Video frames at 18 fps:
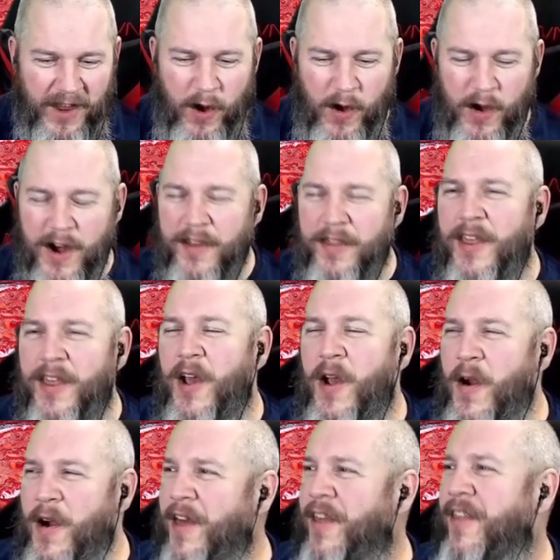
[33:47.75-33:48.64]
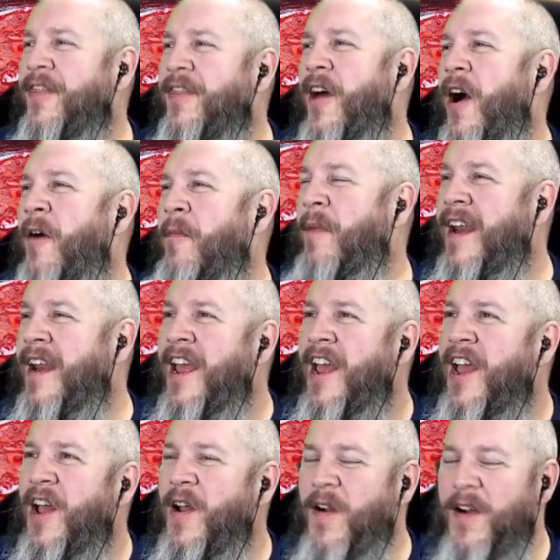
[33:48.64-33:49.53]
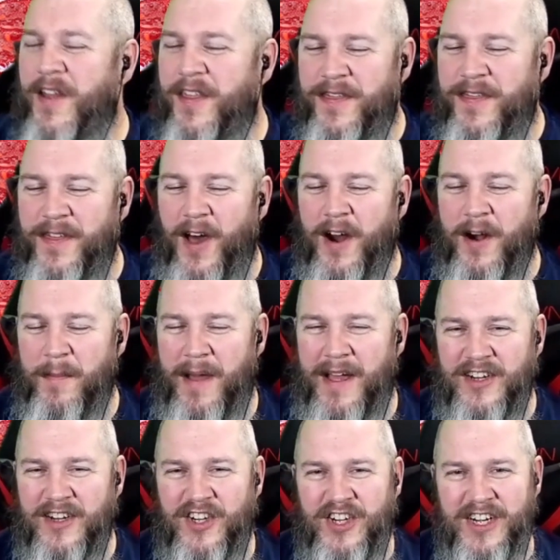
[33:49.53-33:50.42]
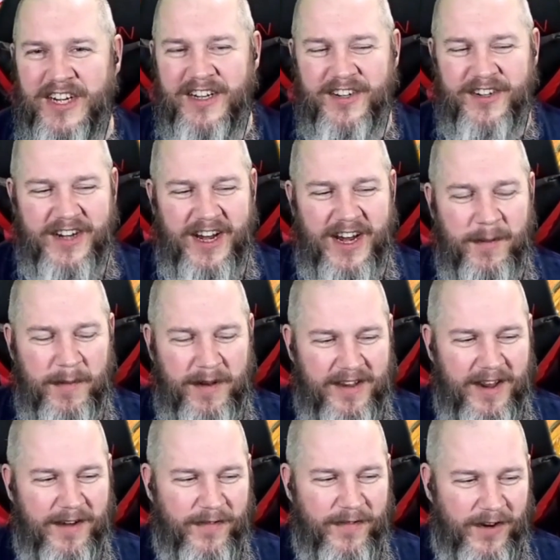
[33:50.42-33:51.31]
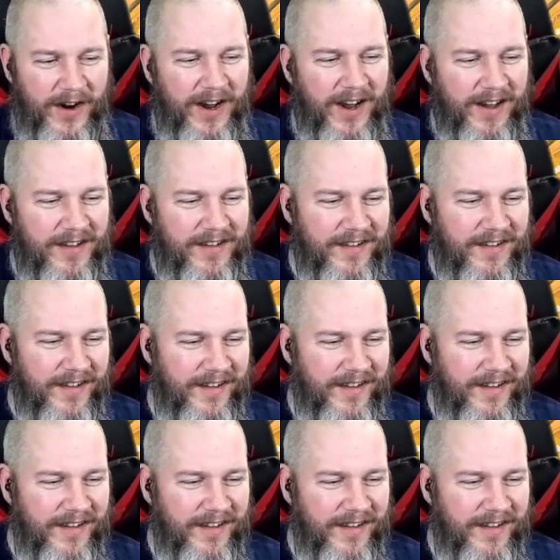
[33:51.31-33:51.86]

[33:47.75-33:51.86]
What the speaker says: Who'd have thought, man? Who'd have thought about cheese jam except for us?